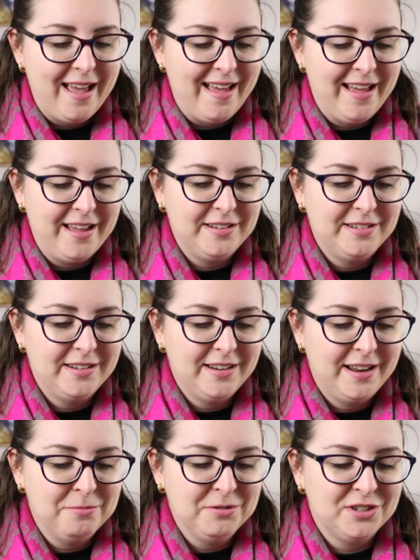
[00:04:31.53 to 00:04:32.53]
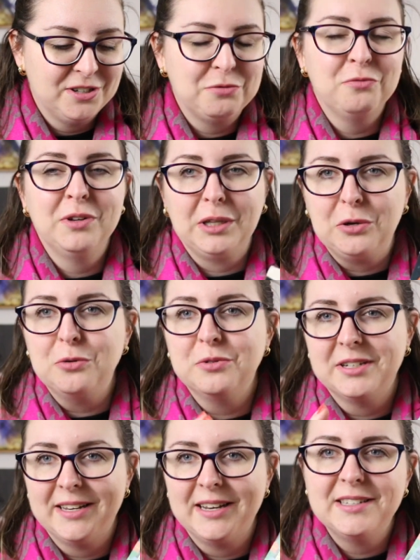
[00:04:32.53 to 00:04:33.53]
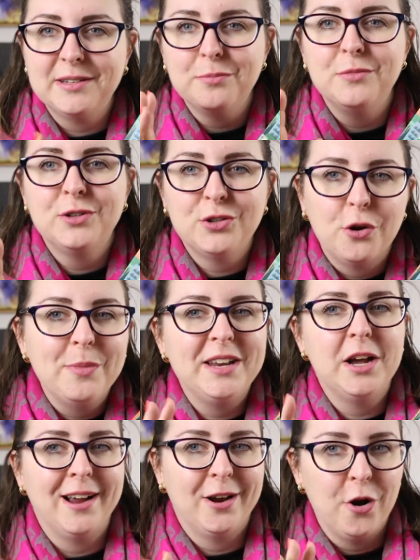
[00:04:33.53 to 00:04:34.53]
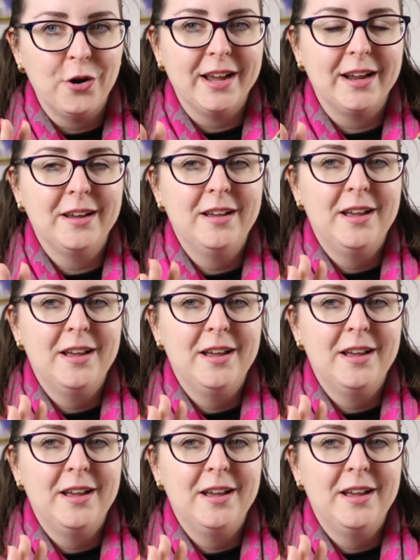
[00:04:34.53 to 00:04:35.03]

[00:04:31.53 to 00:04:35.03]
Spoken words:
and it was just really cool to see so many iconic